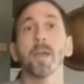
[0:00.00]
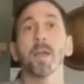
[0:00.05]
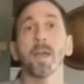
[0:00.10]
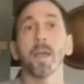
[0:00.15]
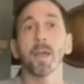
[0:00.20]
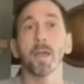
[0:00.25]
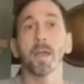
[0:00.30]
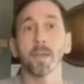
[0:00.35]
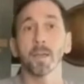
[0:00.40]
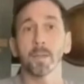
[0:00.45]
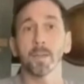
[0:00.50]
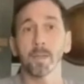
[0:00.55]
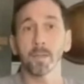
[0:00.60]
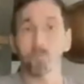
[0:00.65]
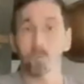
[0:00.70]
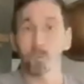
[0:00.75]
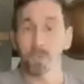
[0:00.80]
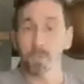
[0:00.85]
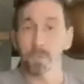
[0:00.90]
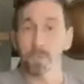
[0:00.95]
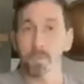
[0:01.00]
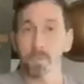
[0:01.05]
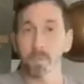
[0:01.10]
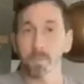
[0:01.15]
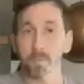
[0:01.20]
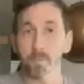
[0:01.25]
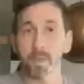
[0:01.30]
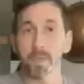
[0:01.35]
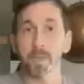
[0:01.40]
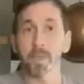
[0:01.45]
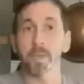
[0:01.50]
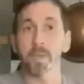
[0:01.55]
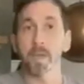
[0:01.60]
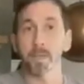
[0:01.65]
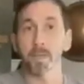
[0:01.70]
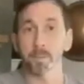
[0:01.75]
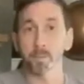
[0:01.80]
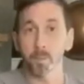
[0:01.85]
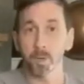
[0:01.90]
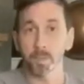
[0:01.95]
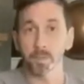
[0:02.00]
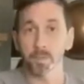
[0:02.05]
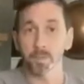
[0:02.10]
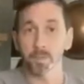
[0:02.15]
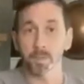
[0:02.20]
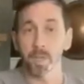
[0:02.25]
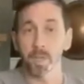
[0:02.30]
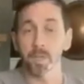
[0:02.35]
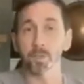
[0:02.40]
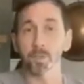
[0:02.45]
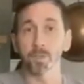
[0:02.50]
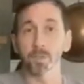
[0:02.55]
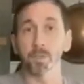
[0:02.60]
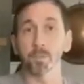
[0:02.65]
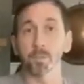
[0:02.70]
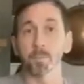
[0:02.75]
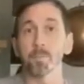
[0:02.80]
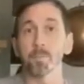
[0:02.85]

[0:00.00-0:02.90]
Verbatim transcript: And it really does make a nice presentation.